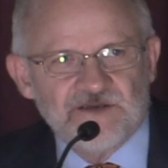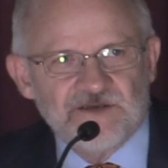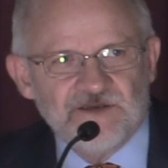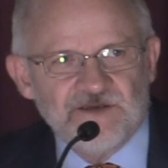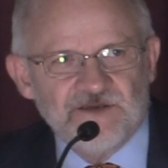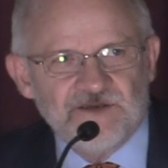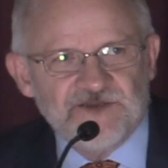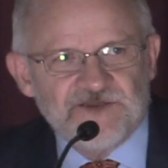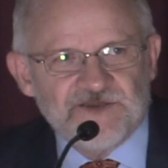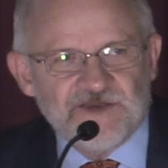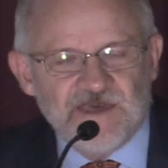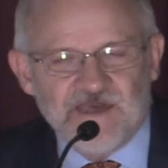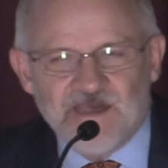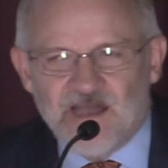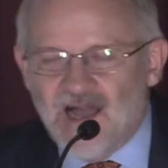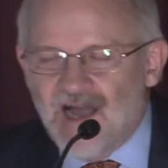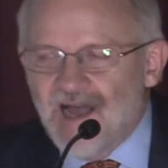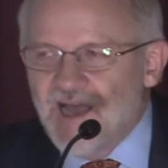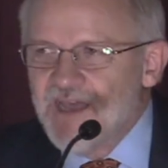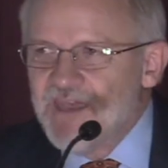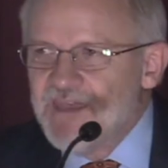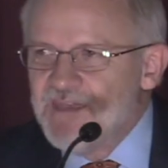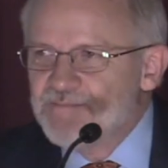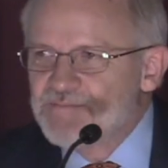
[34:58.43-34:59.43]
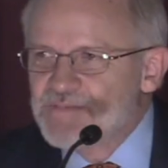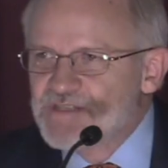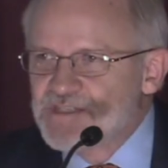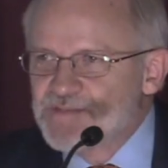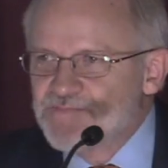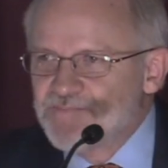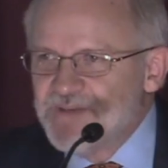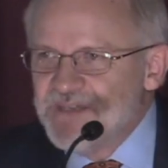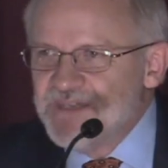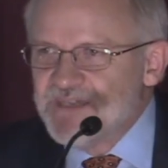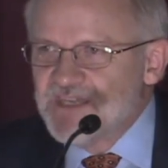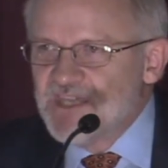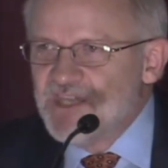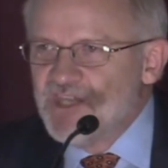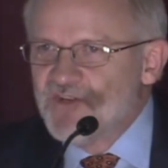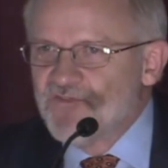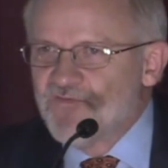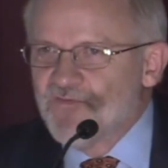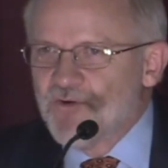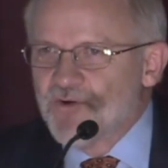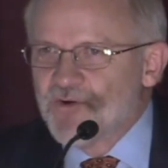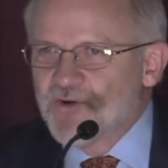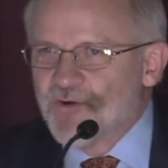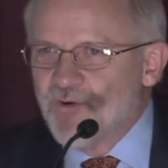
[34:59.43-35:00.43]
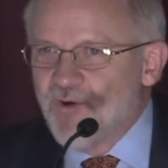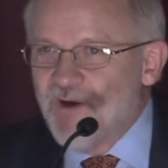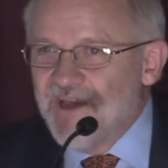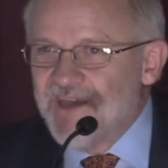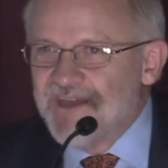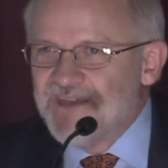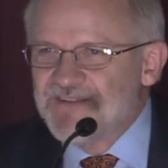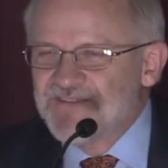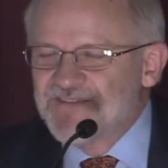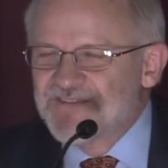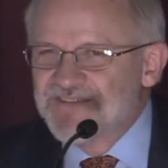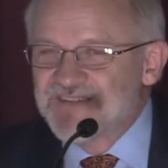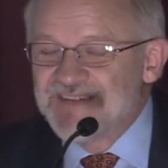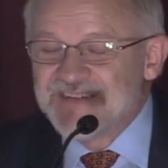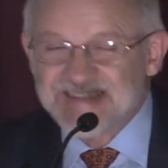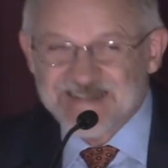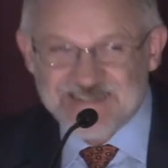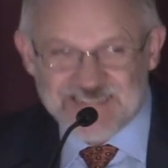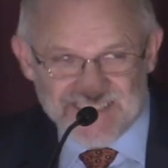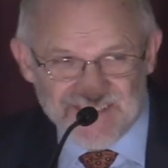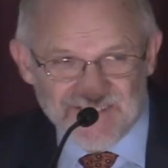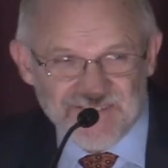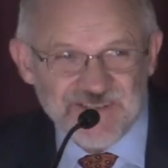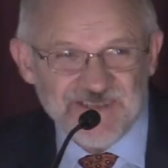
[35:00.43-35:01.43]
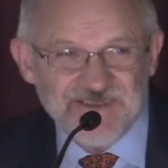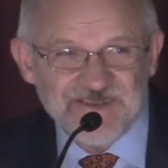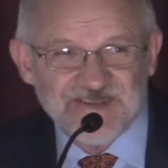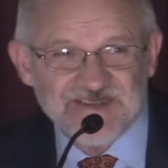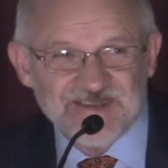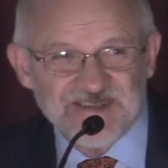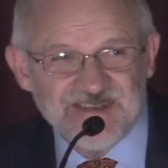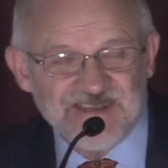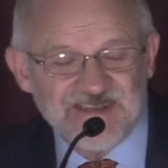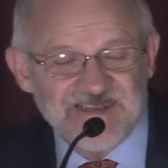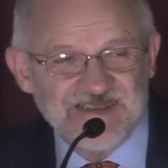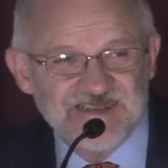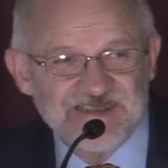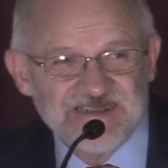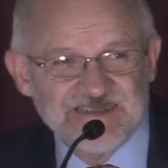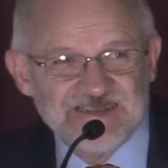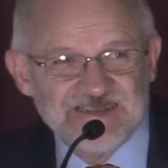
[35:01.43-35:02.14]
You say, I am speaking for Christ. Seriously?